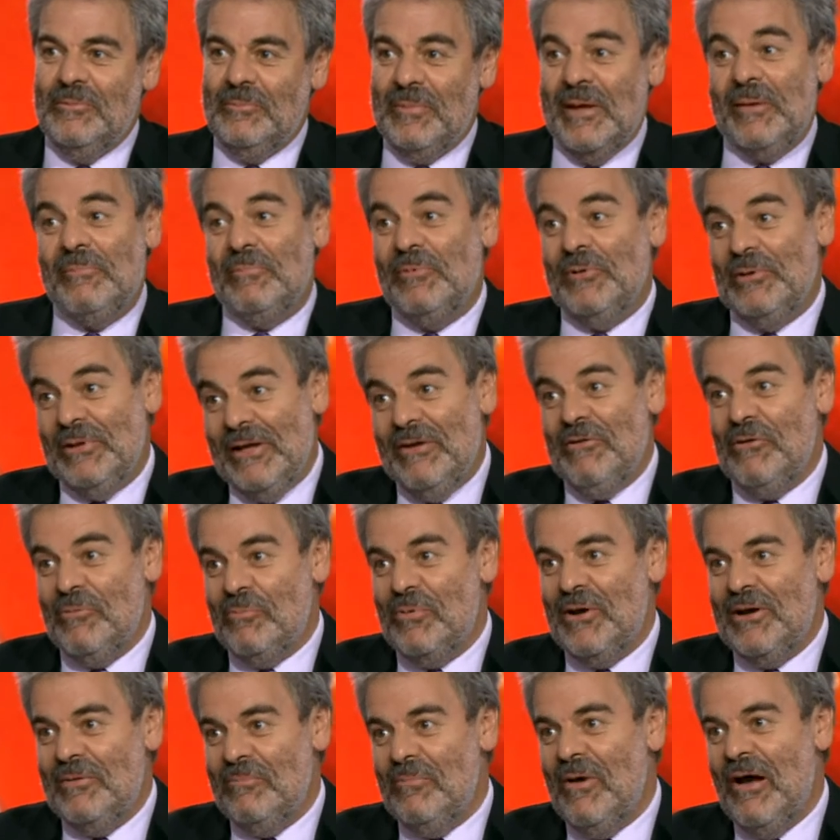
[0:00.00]
People here in
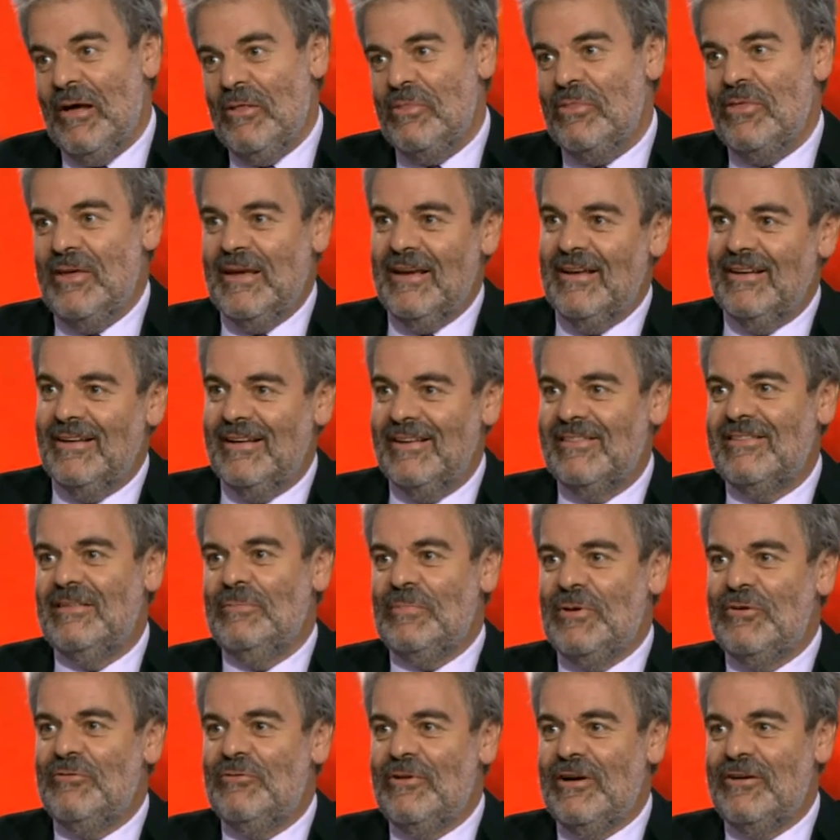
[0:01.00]
Britain might think it gets a
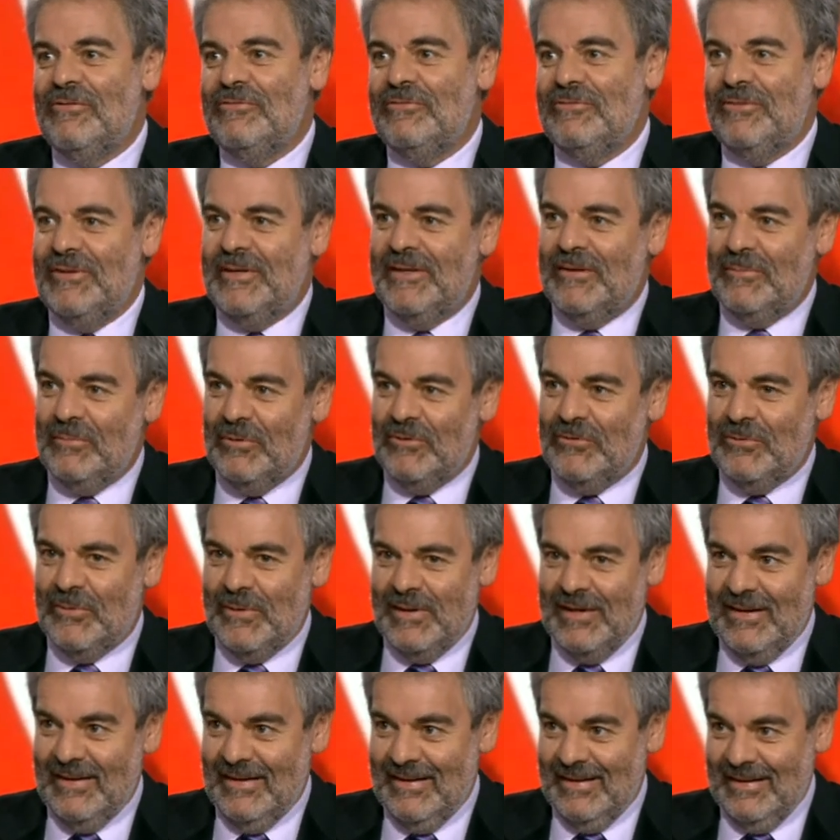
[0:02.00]
bit rough
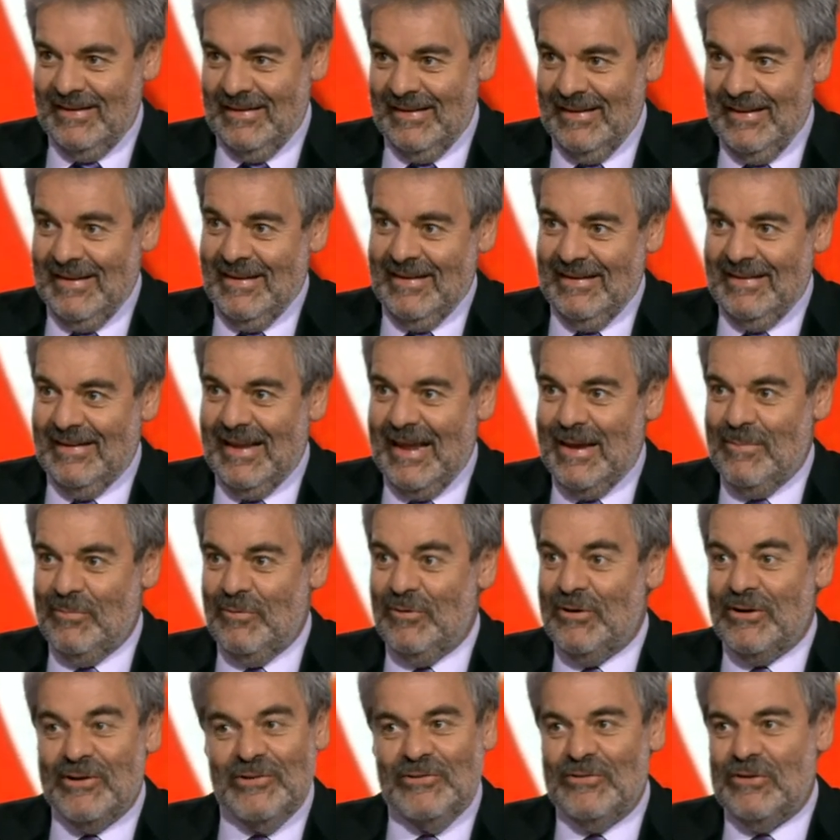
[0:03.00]
between
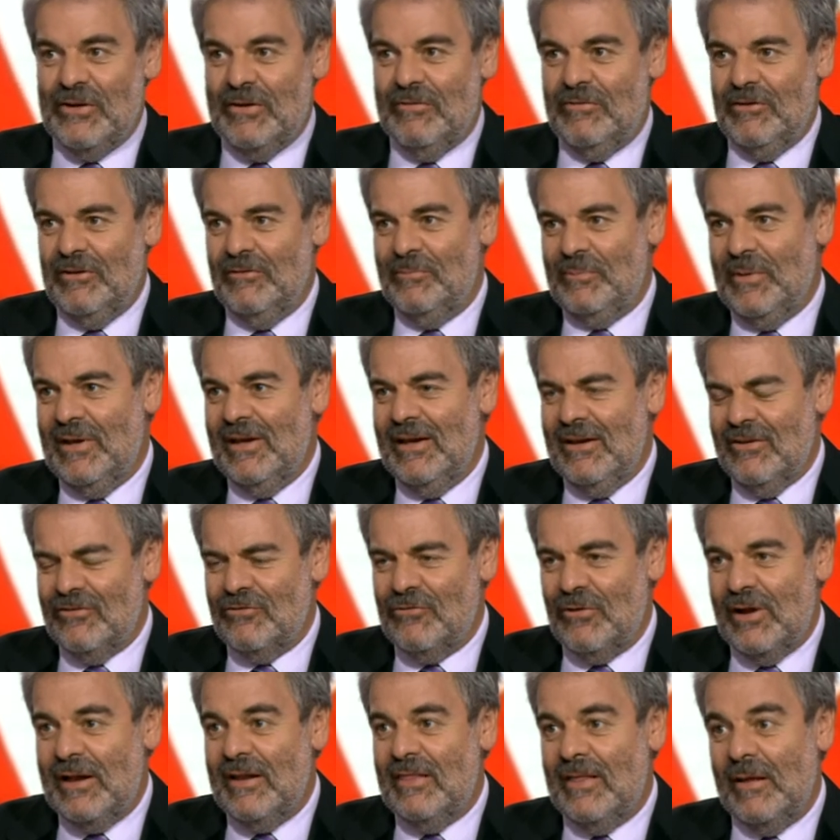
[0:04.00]
Labour and Conservative, but in
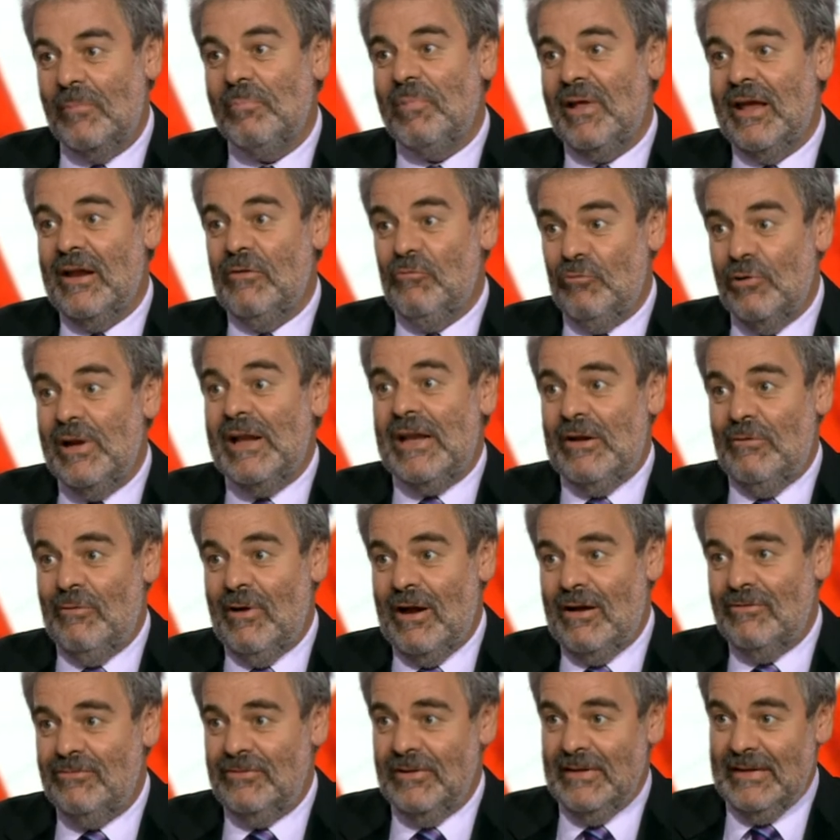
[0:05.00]
Australia they play it really
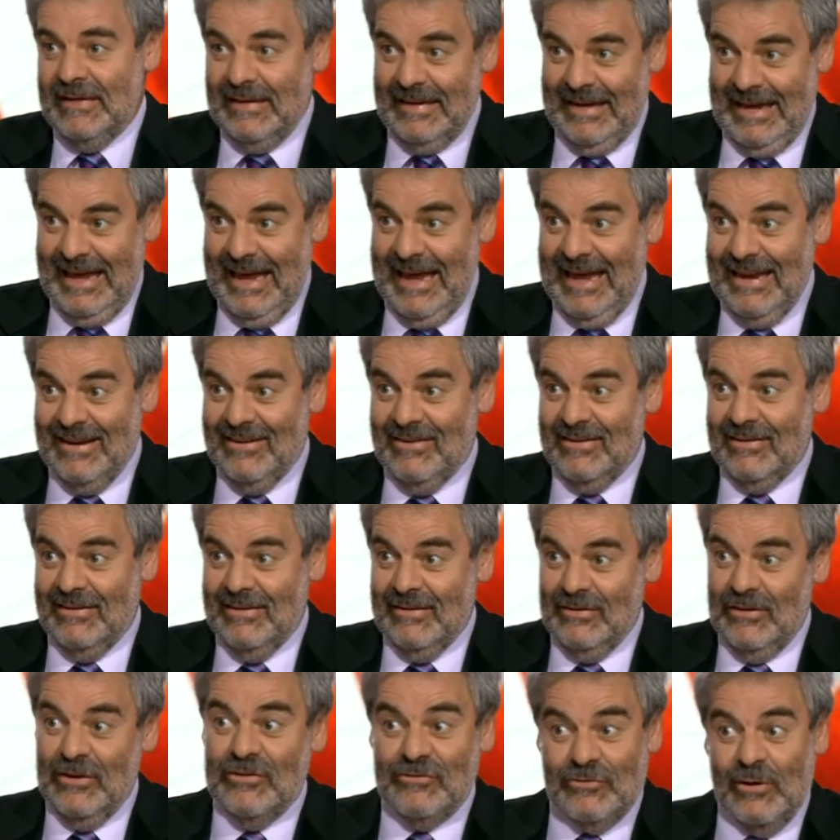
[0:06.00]
rough, and
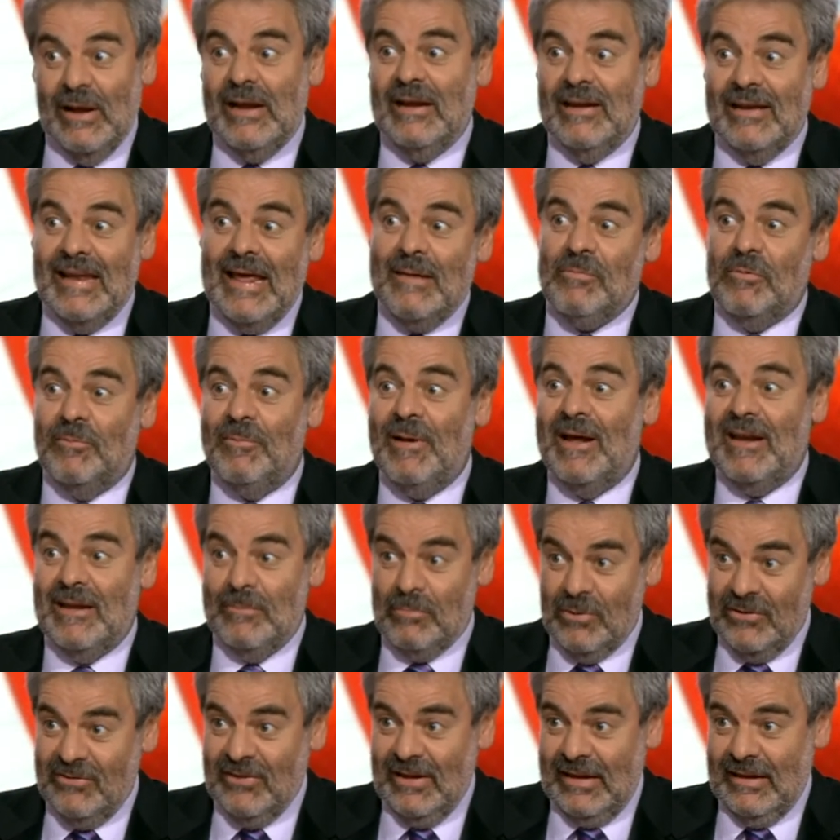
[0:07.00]
the Australian Labour Party
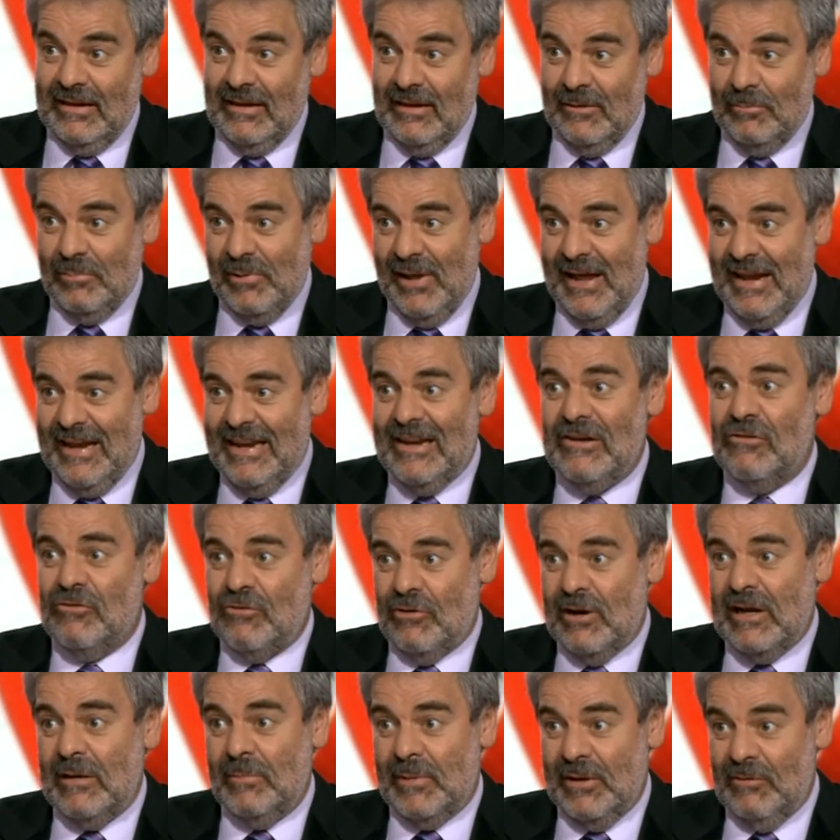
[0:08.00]
in particular play it
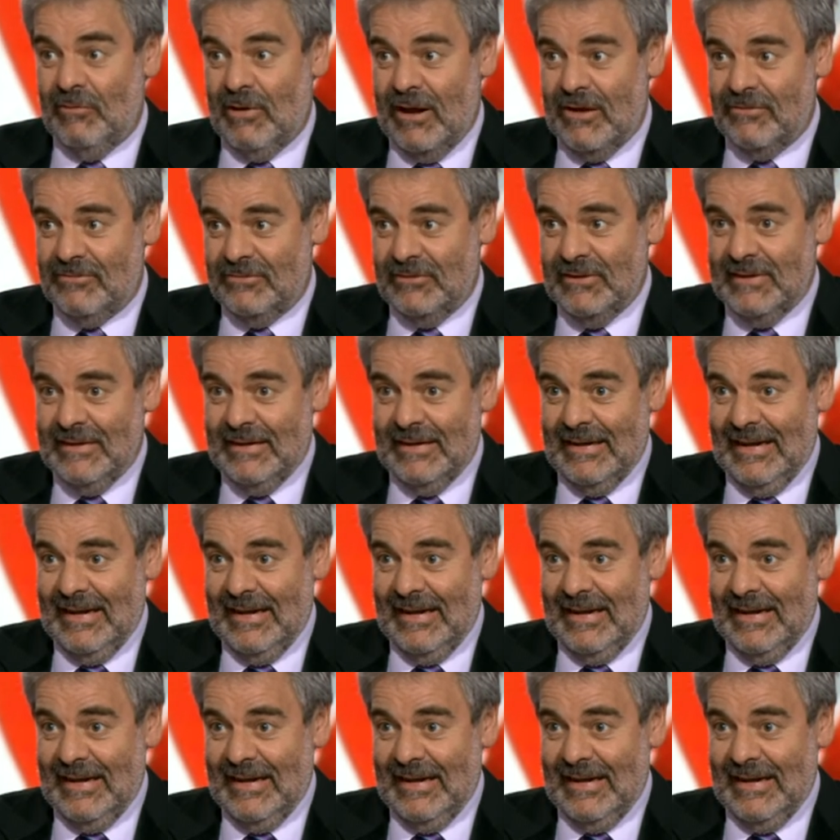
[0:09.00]
incredibly rough,